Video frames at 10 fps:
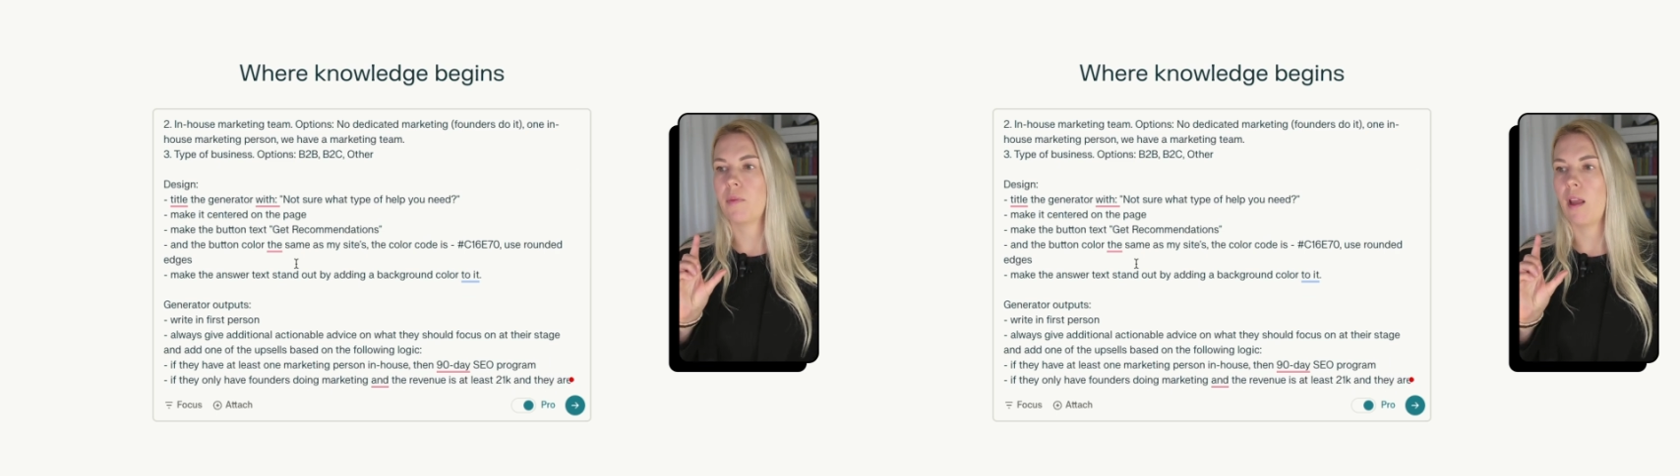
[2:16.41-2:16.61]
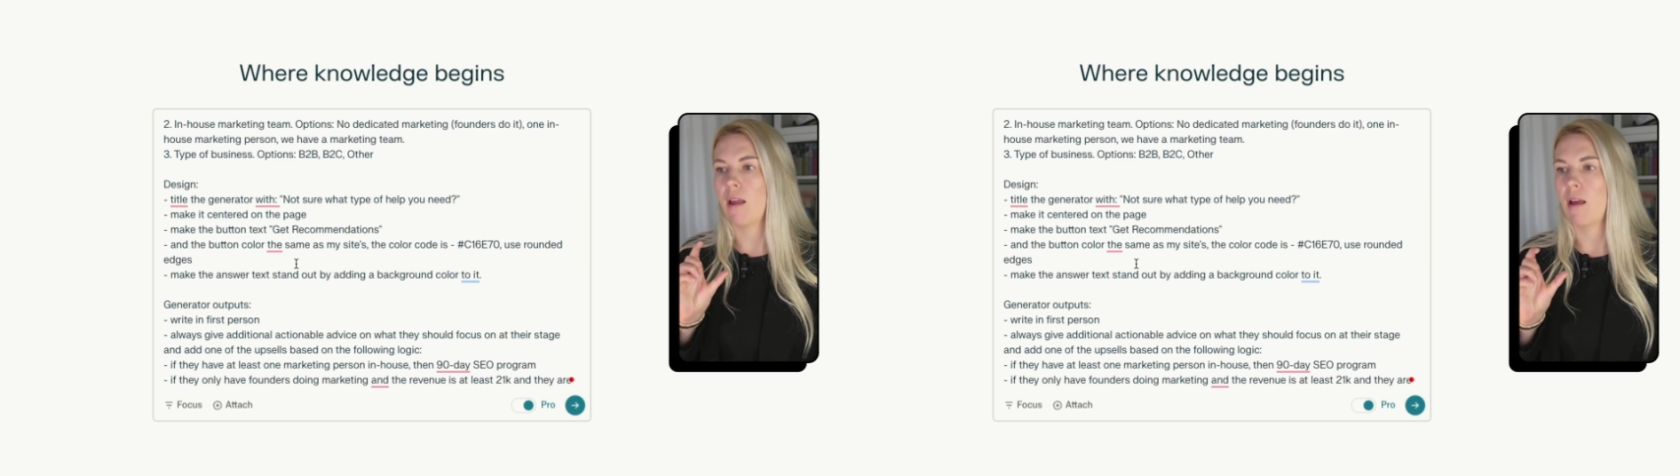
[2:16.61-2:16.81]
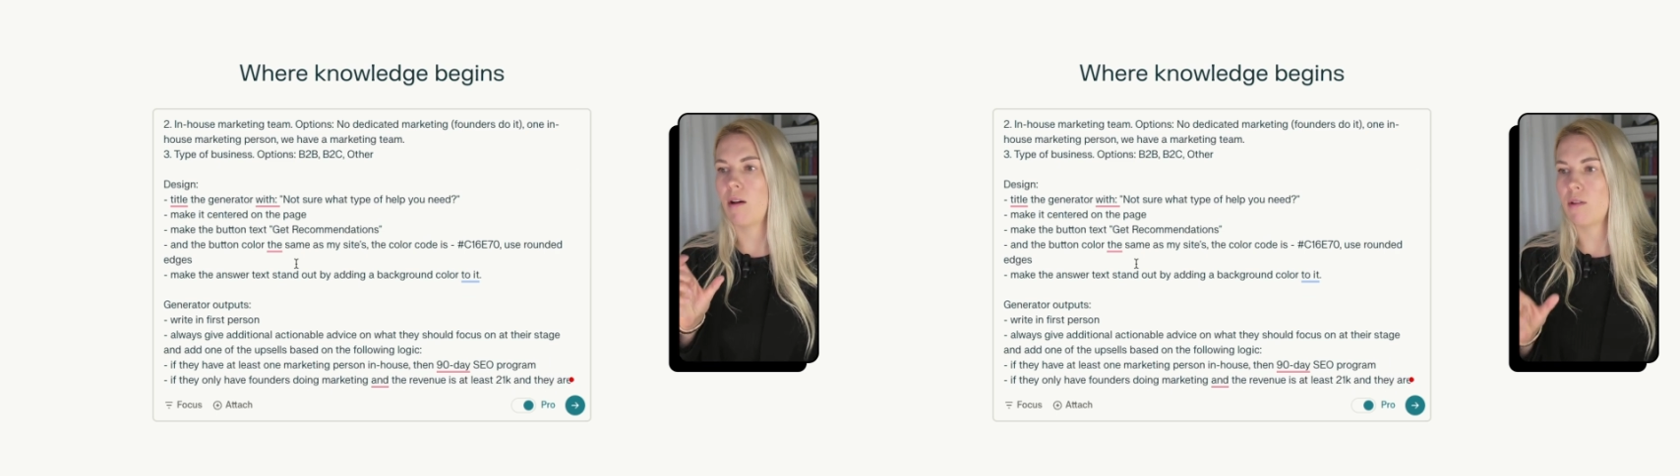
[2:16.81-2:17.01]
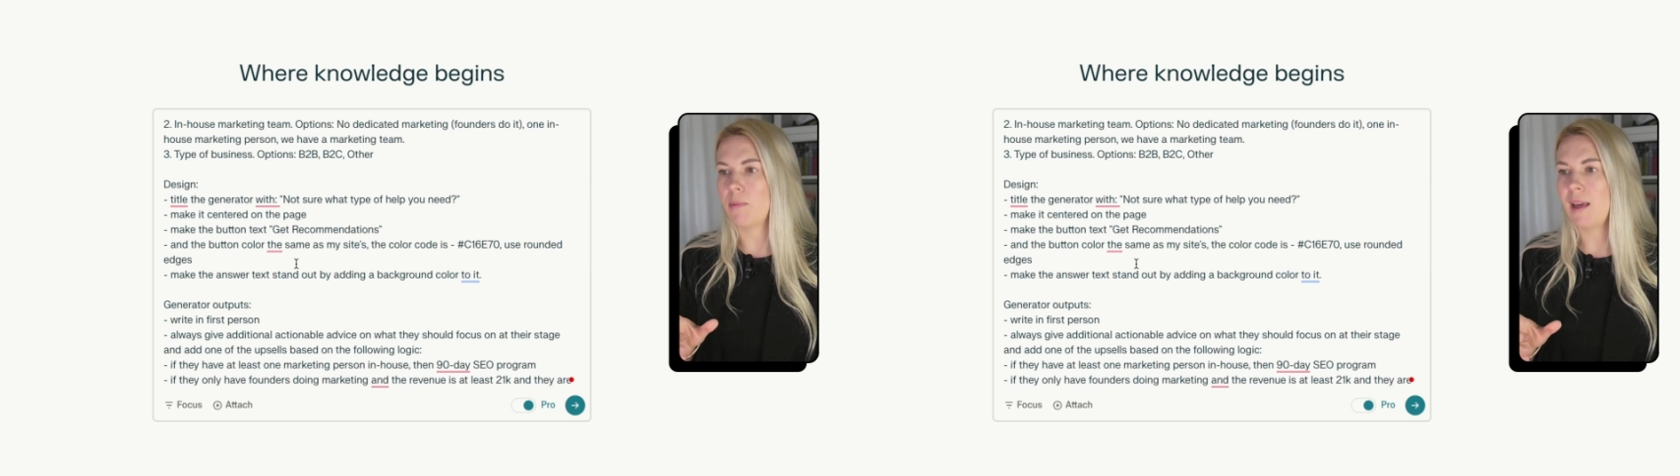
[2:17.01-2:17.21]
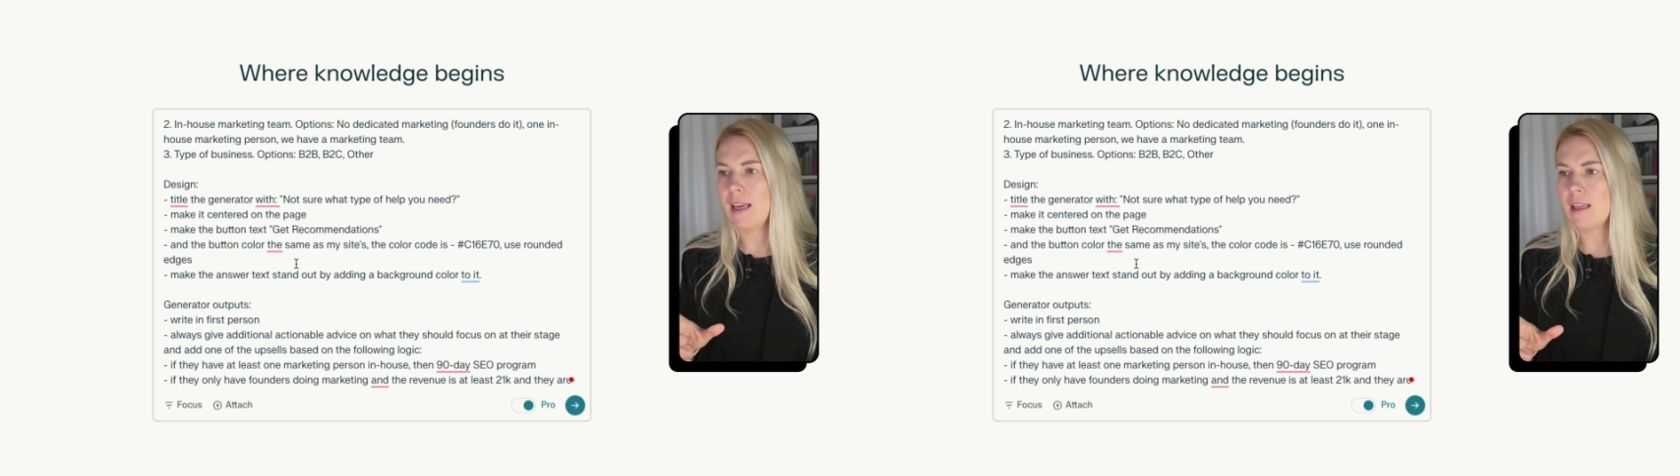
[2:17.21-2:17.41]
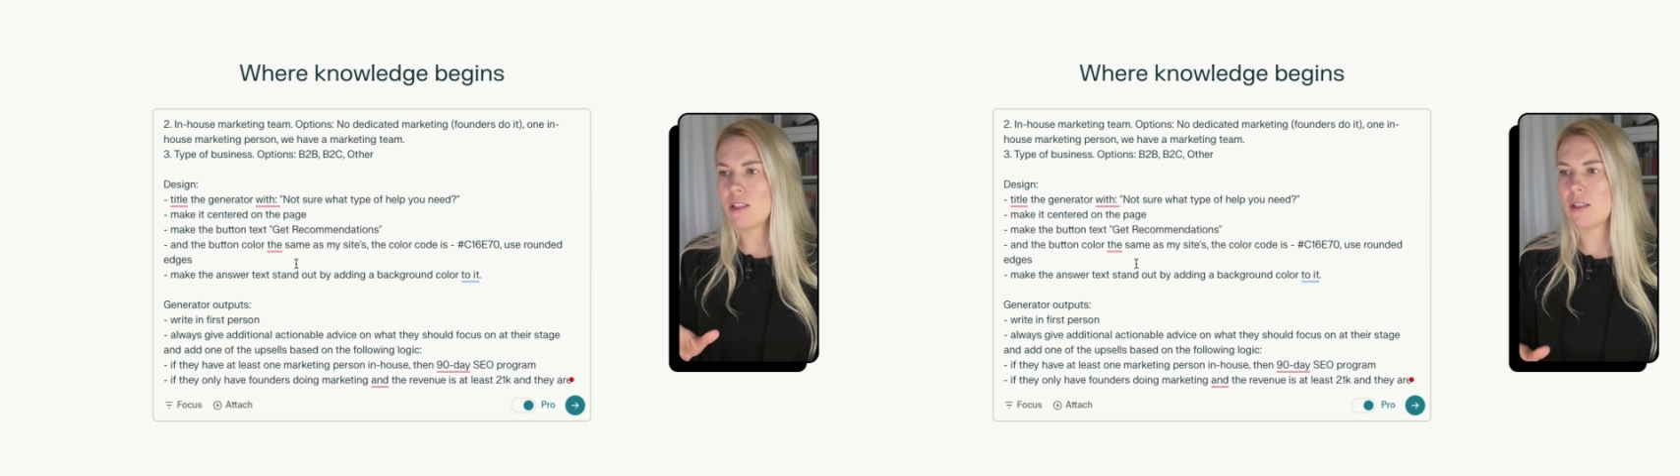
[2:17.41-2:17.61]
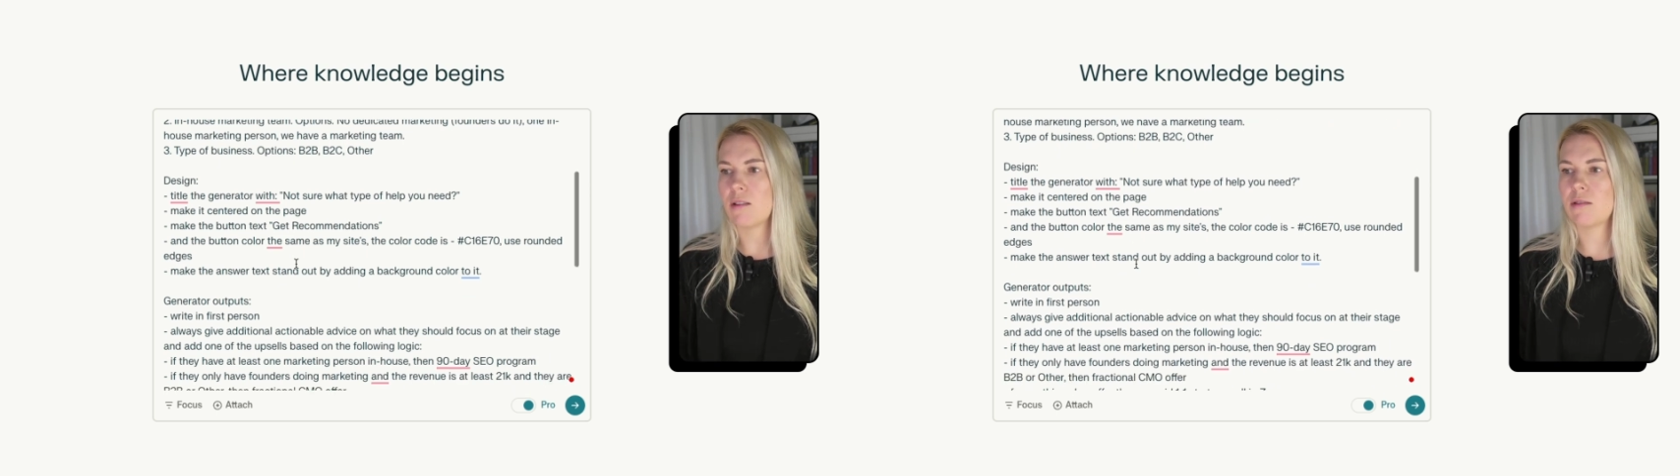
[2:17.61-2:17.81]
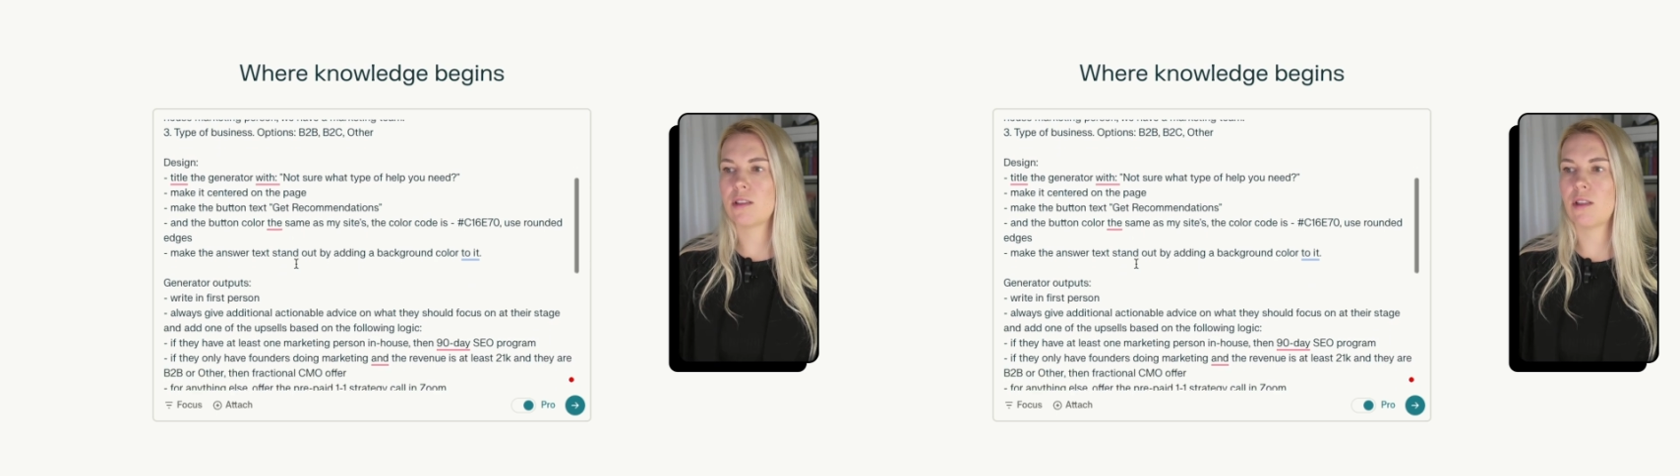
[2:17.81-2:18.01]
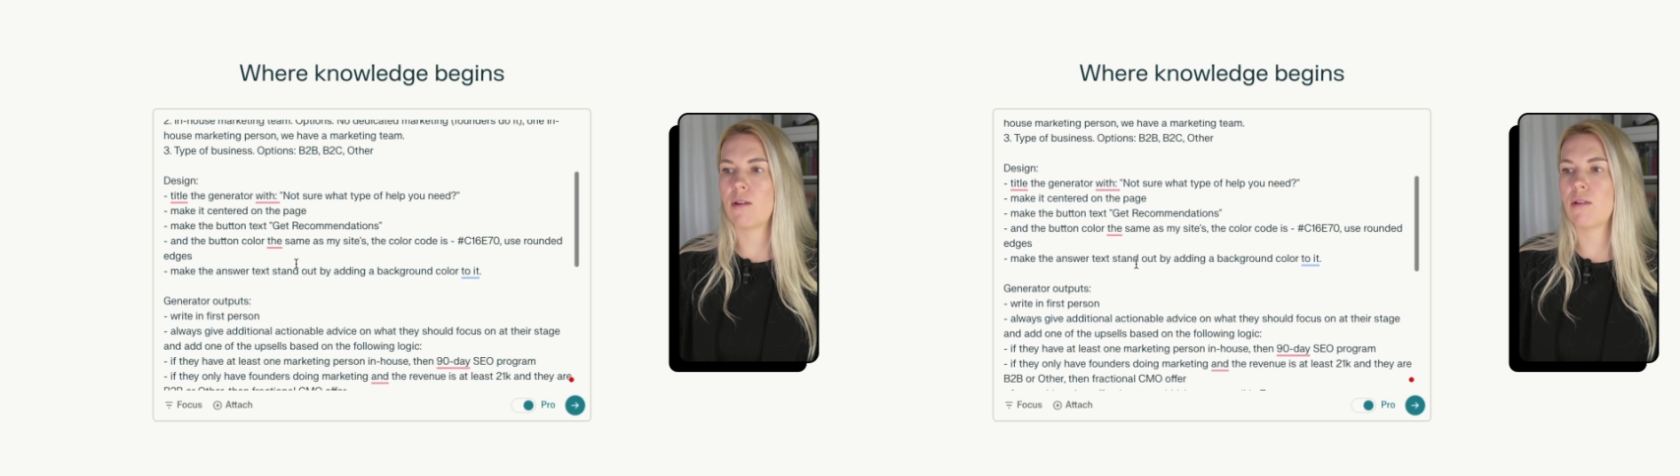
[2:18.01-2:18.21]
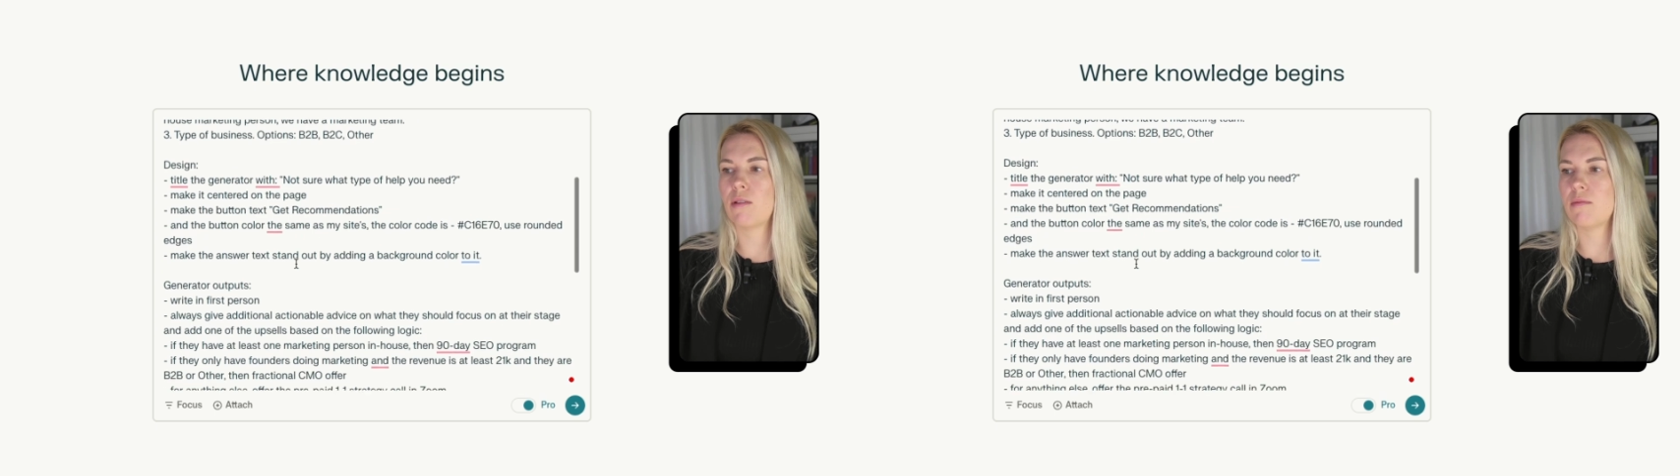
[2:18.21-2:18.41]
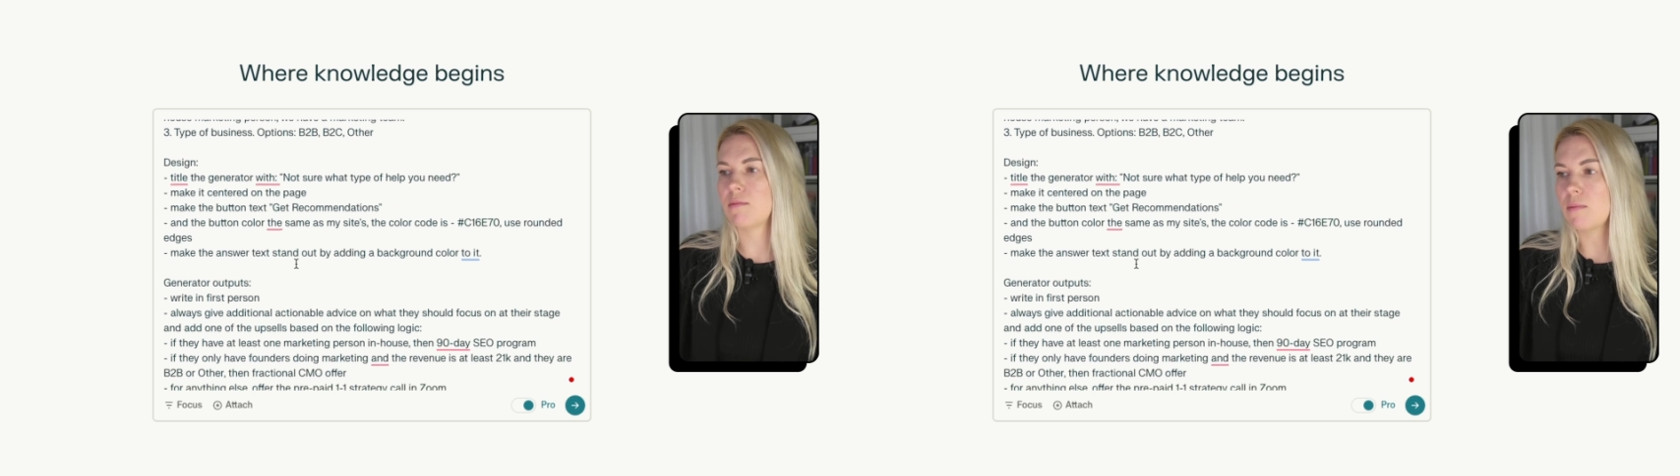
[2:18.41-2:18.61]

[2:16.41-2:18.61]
on the page, and also